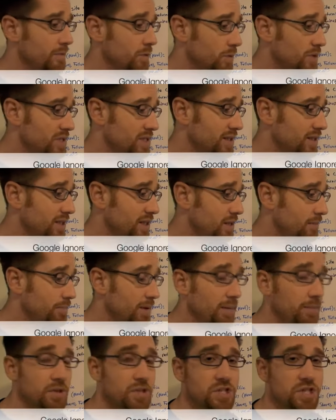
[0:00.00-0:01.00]
recently
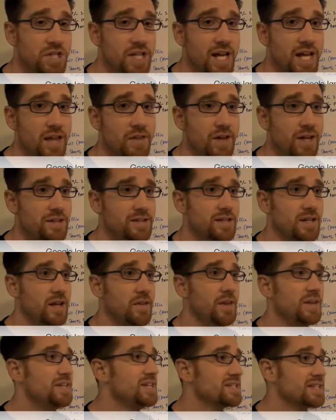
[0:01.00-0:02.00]
published today that
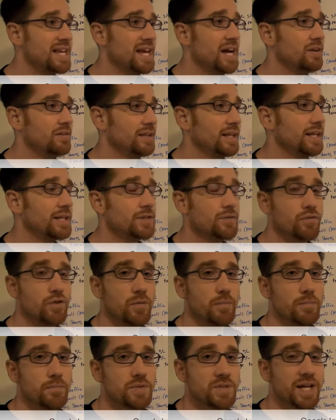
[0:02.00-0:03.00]
they discount links
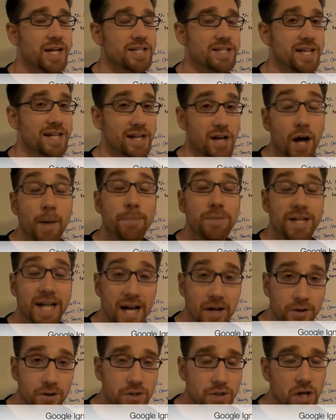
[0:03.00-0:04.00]
from sites like
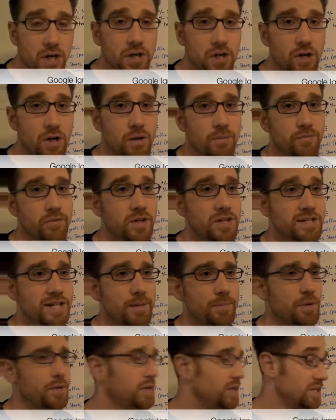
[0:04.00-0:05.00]
updowner.com, for
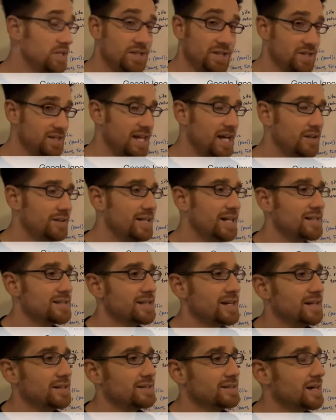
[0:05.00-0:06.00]
example. They just discount that
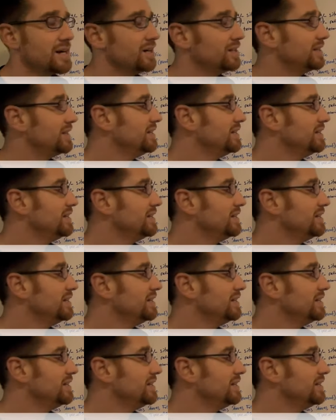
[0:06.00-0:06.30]
site entirely.